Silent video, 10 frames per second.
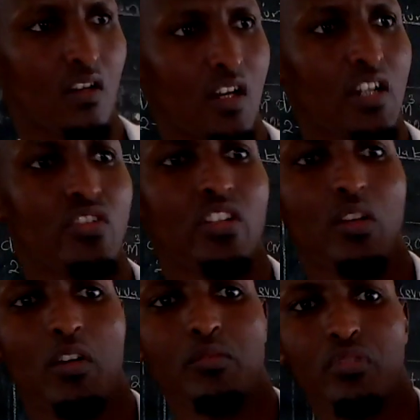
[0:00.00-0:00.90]
I see
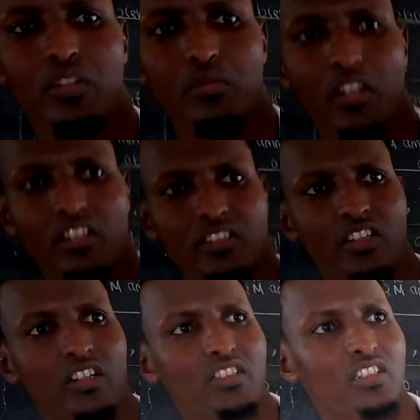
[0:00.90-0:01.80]
the white precipitate is
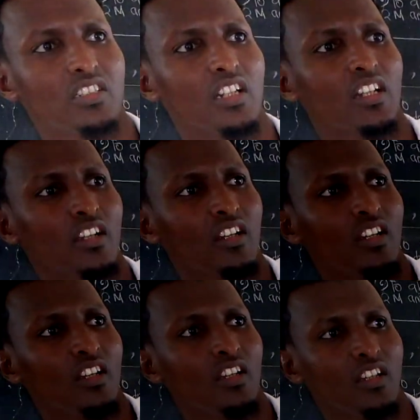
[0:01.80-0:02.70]
resisting.
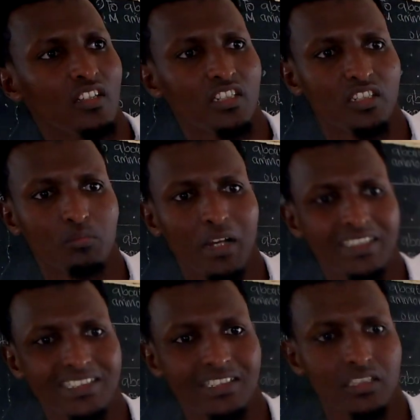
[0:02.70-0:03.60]
It is
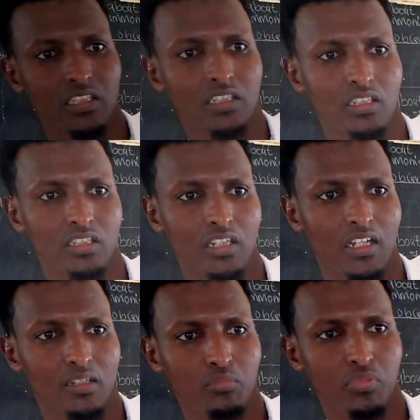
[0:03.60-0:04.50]
persisting
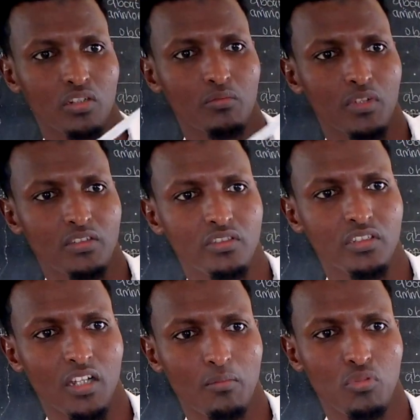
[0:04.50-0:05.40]
at the bottom. I see
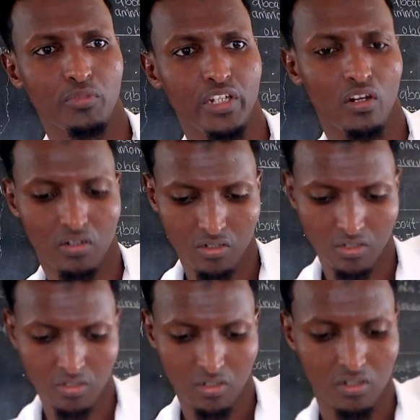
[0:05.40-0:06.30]
in half a video.
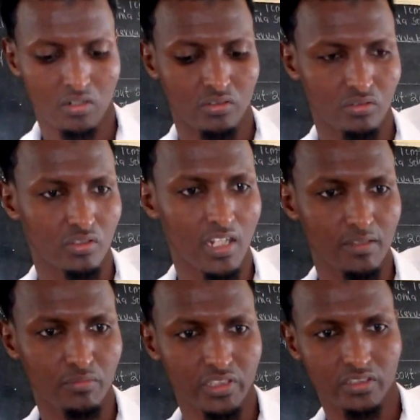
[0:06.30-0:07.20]
So
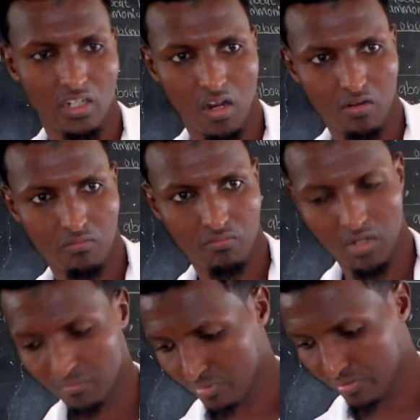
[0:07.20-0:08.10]
that means now
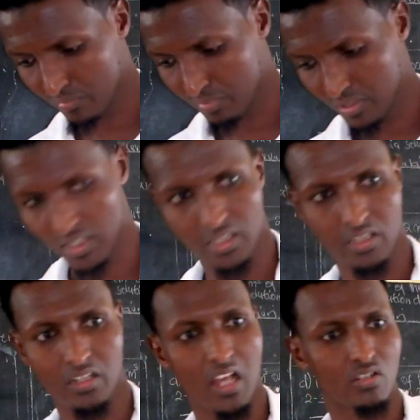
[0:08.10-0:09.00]
white
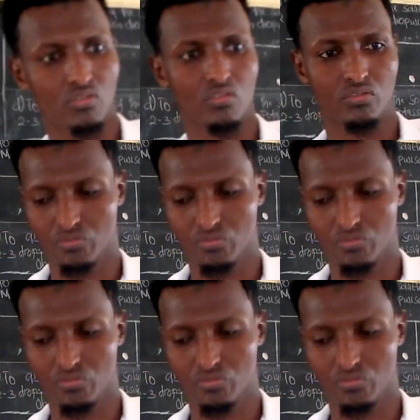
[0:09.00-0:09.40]
precipitate does not